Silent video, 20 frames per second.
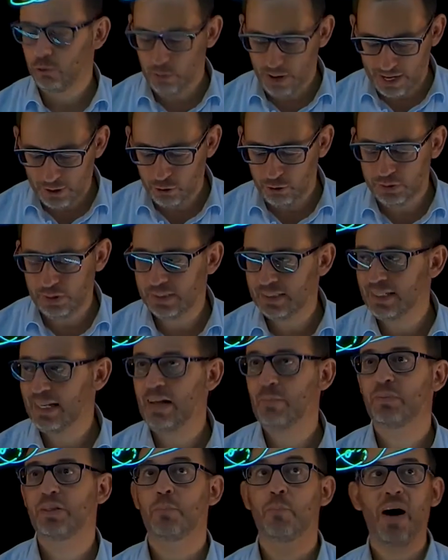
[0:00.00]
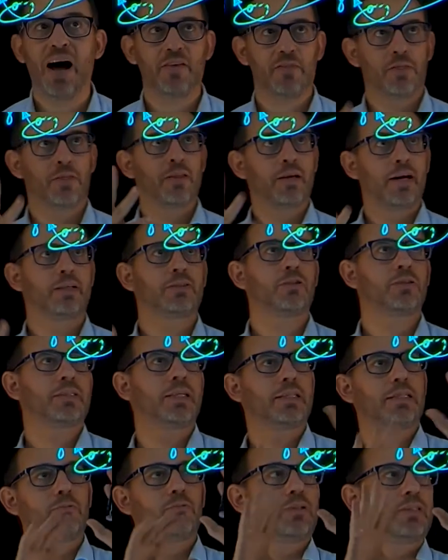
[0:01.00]
to actually describe the math
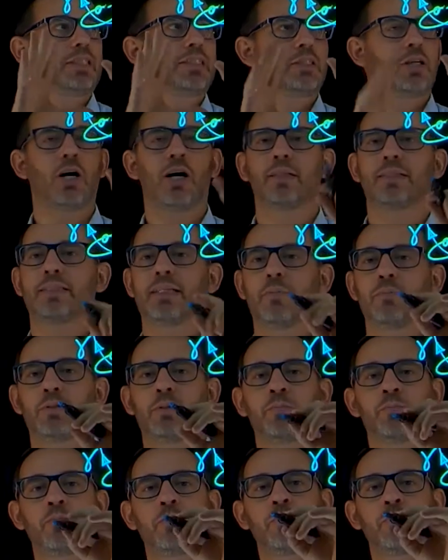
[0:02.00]
associated with this concept?